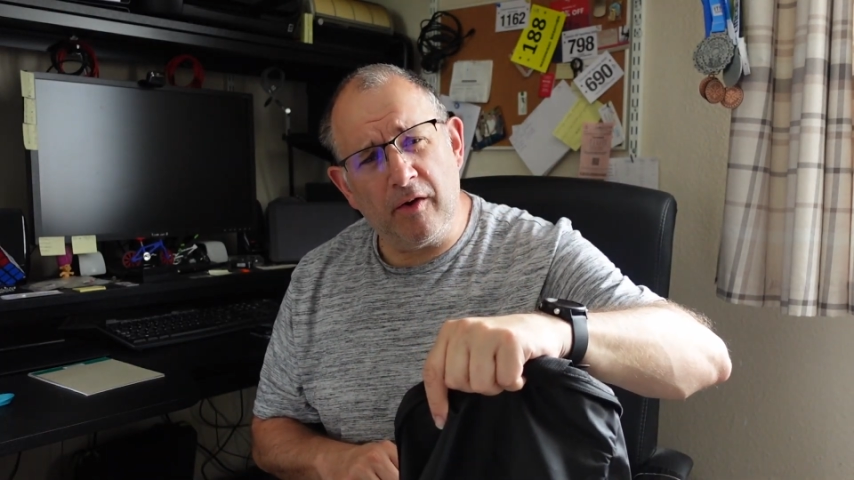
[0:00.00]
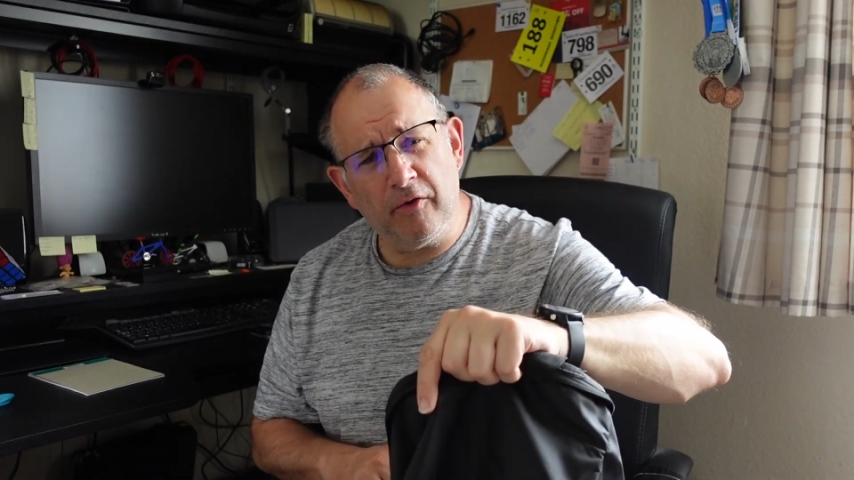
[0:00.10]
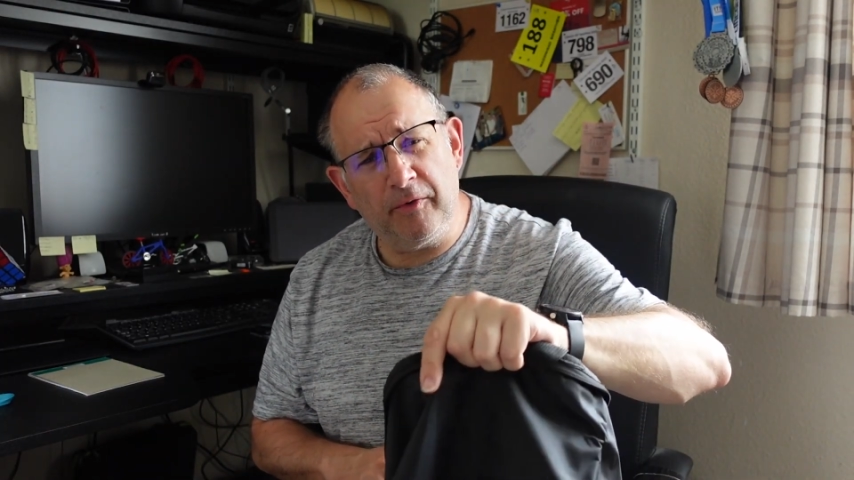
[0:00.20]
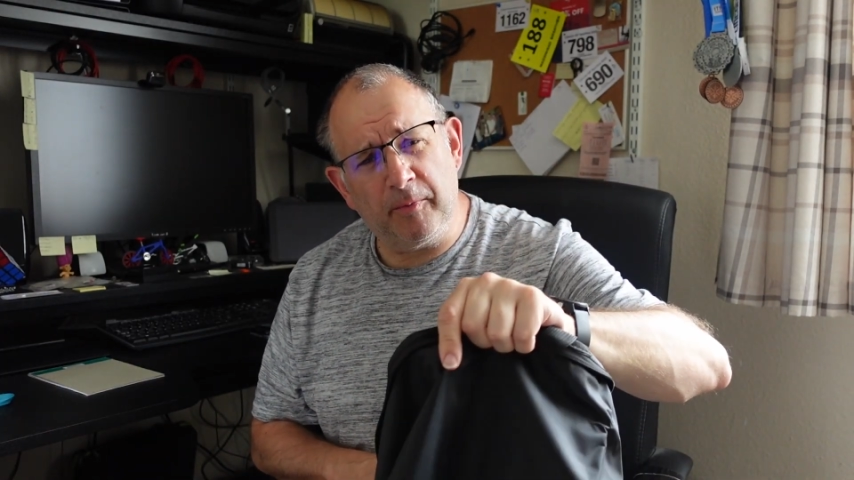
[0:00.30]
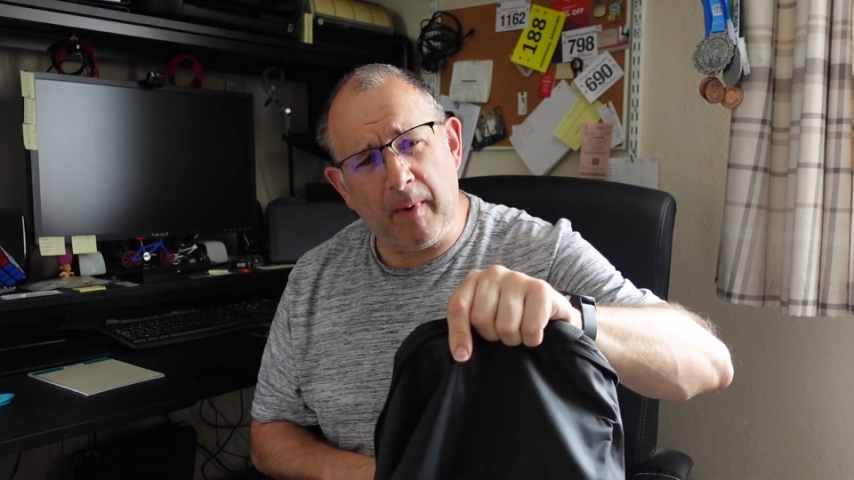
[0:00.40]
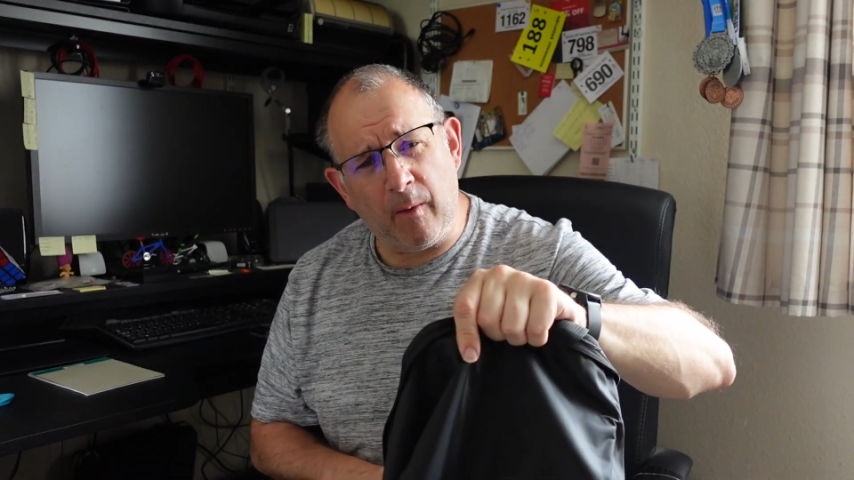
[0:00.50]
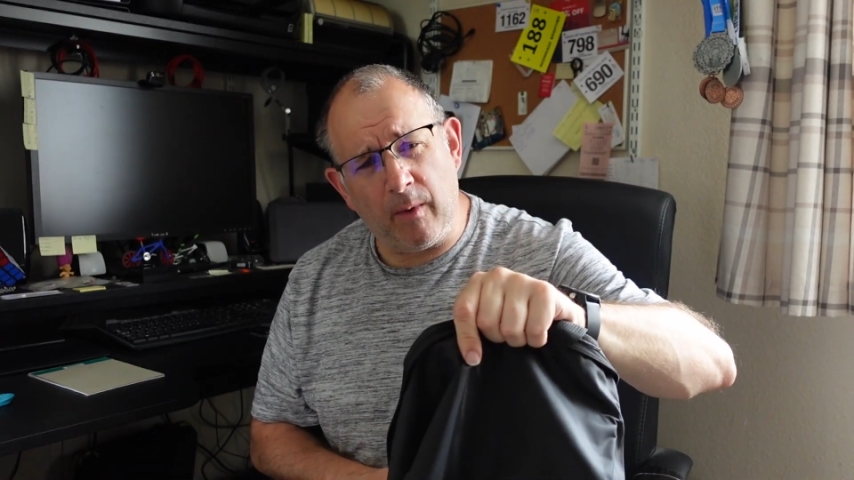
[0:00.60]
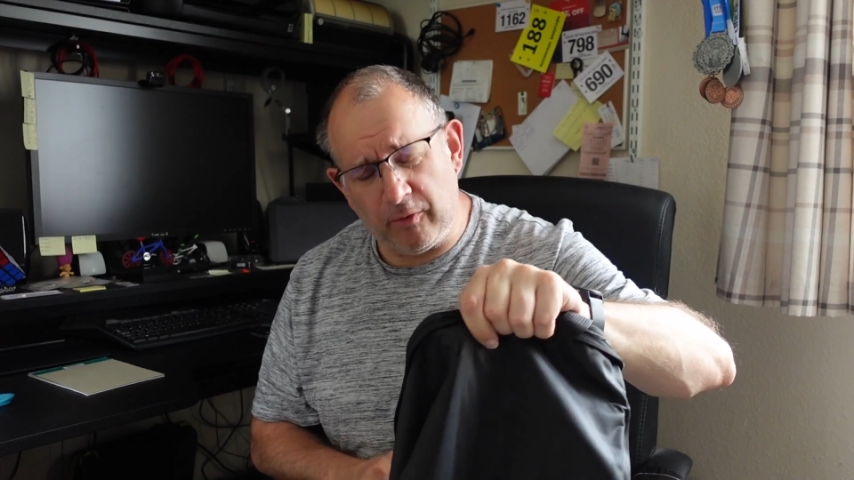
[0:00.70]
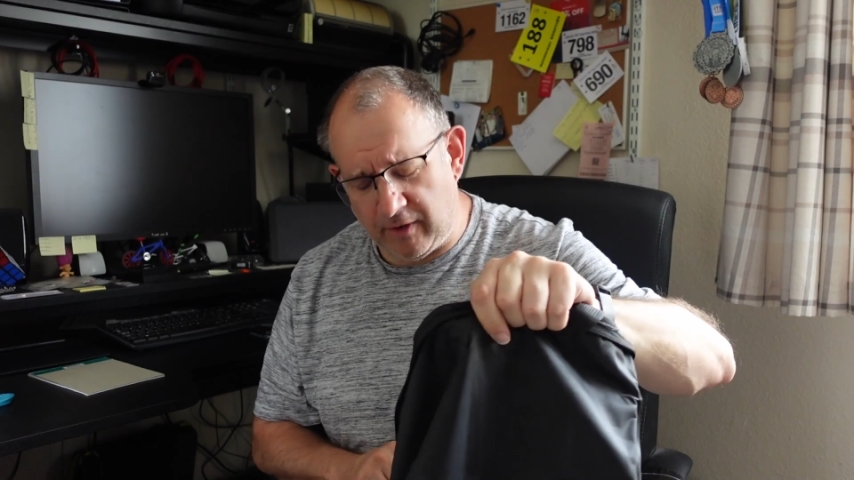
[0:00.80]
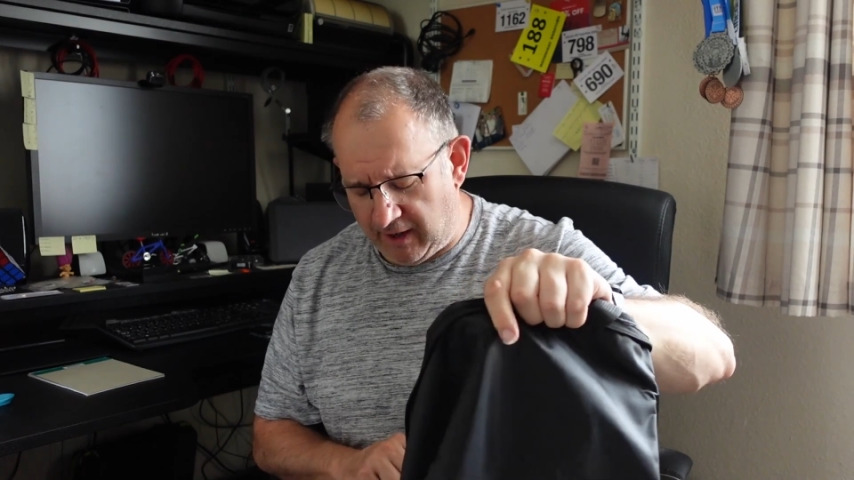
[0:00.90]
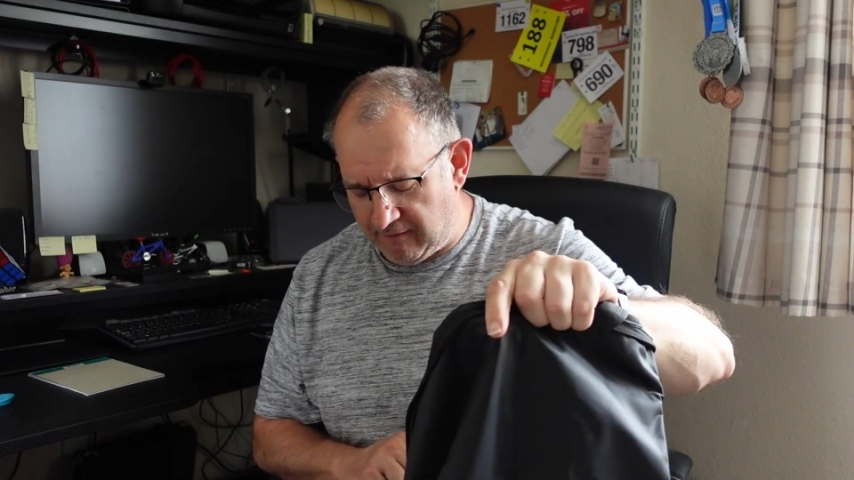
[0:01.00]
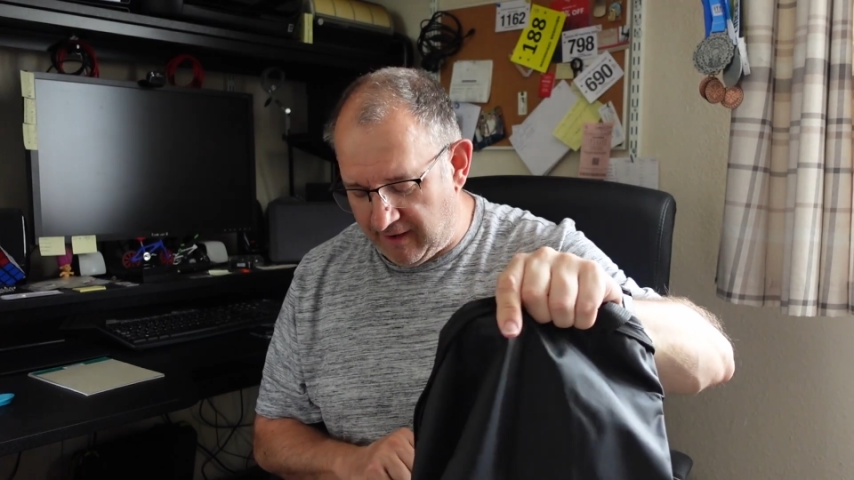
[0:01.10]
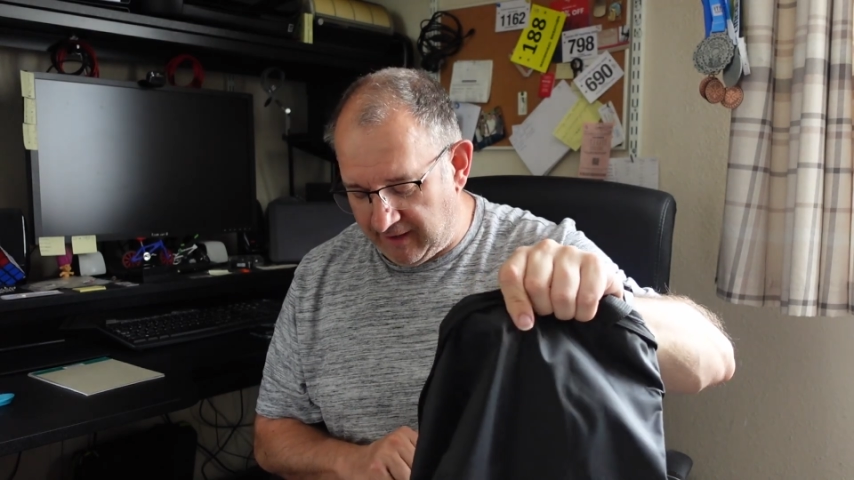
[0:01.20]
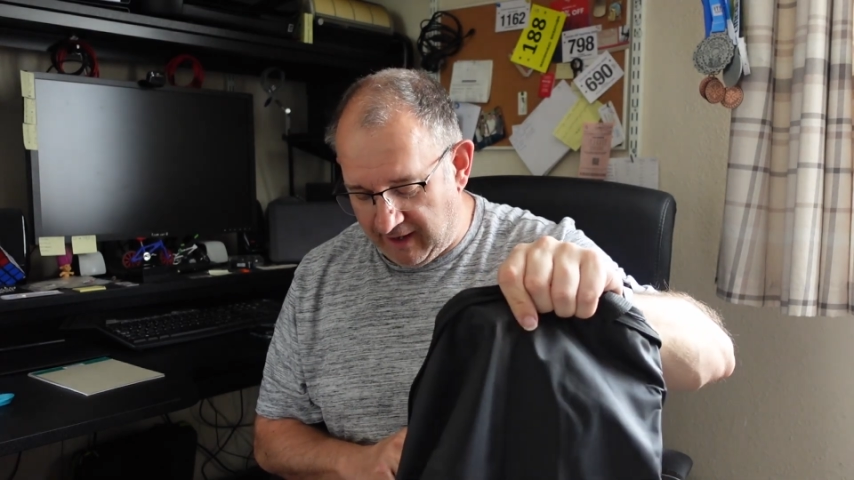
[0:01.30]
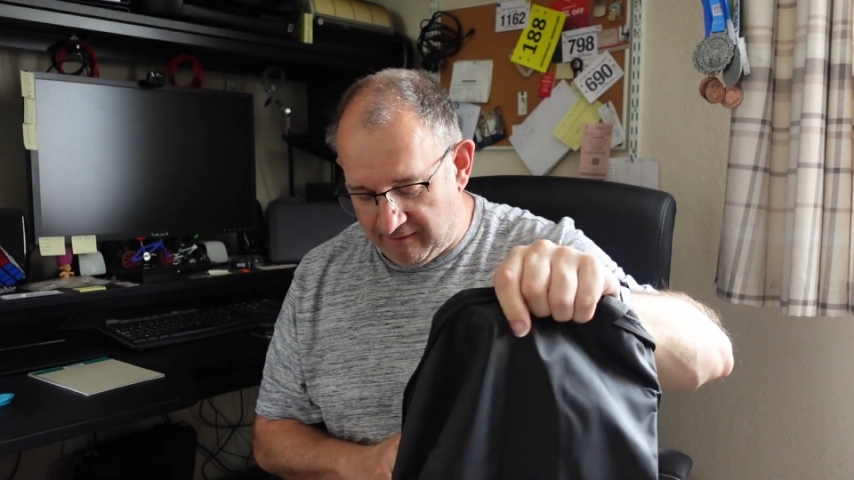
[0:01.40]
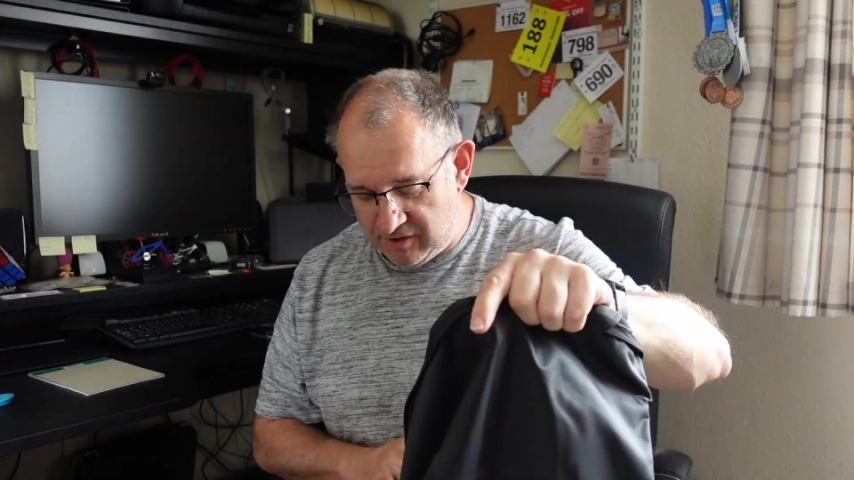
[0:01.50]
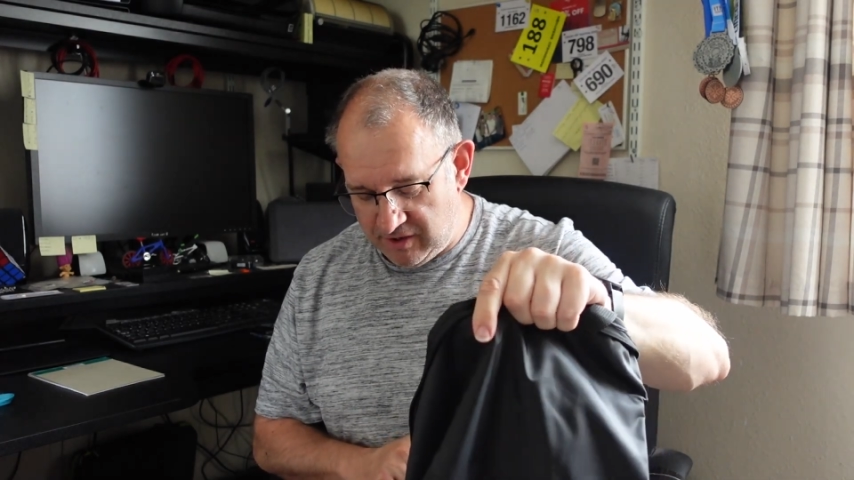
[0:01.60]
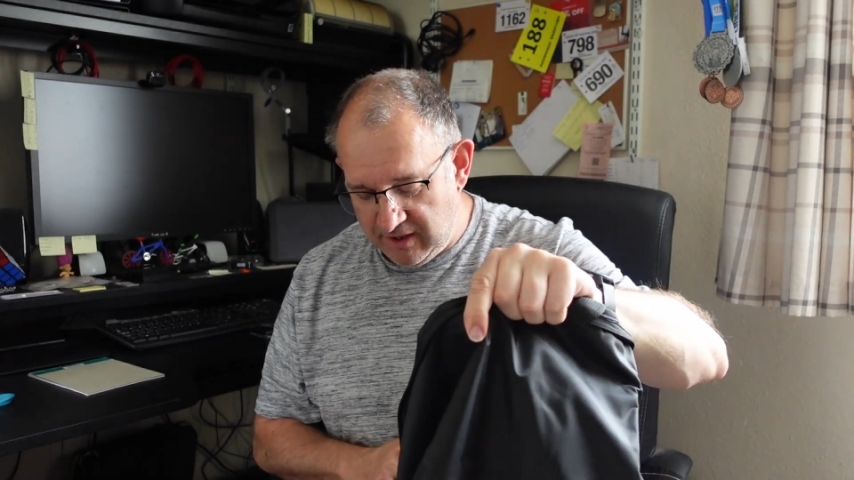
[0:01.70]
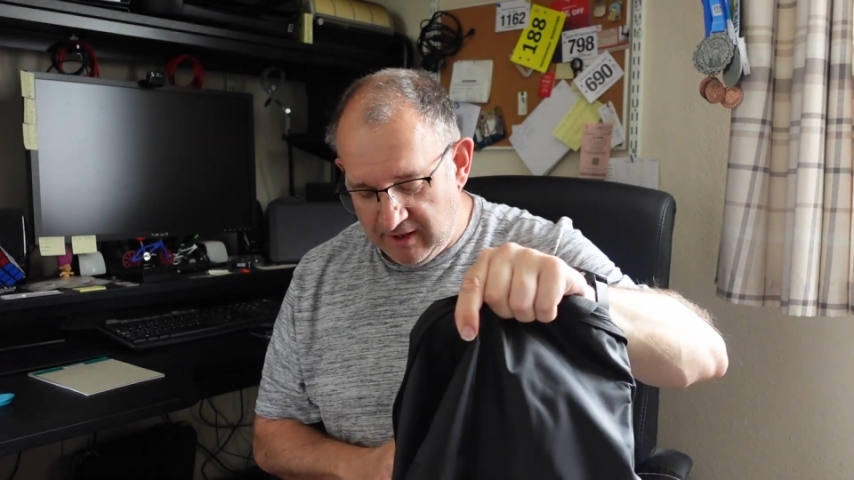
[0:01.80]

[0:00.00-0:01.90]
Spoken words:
I've got some spare wheels kicking around in the garage,